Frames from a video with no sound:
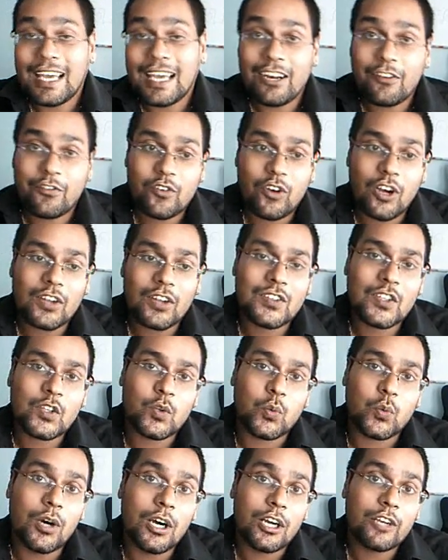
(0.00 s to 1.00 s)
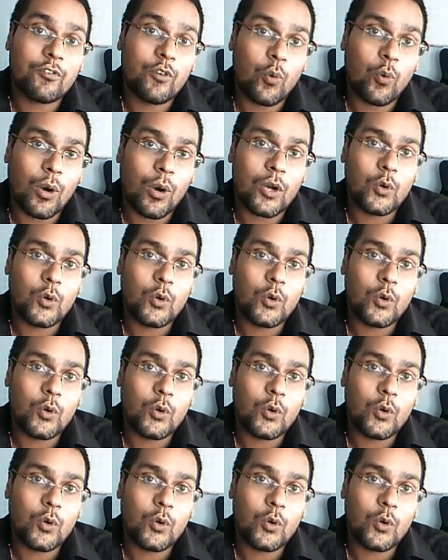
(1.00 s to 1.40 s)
And of course this worked for